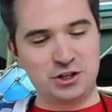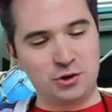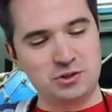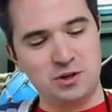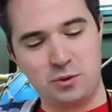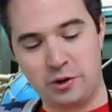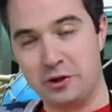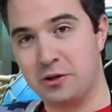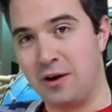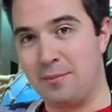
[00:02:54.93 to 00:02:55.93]
toasted, we're
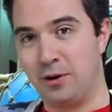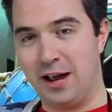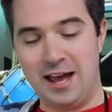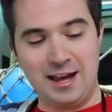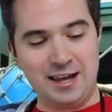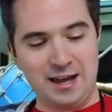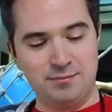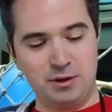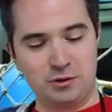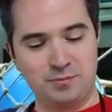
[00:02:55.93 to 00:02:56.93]
going to grab our egg
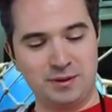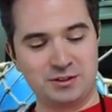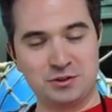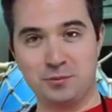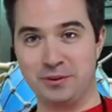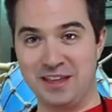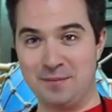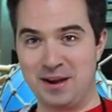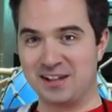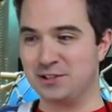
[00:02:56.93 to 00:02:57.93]
and milk mixture, bring
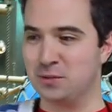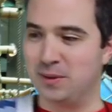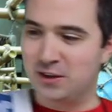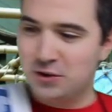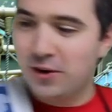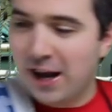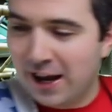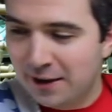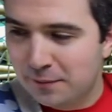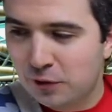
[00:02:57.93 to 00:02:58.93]
that back into the picture,
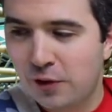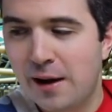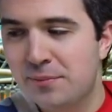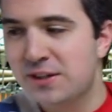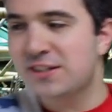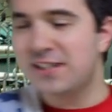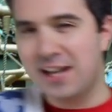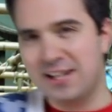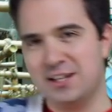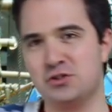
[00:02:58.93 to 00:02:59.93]
and grab this
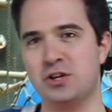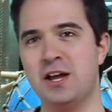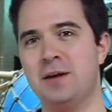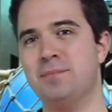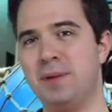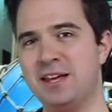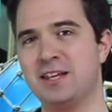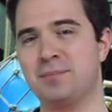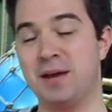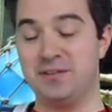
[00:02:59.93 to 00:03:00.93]
10 inch
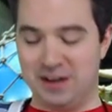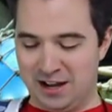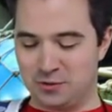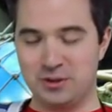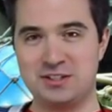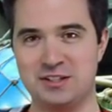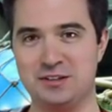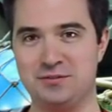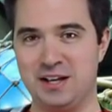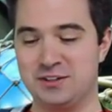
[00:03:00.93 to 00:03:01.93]
baking pan that I greased in
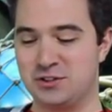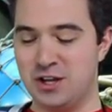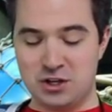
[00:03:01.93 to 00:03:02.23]
advance.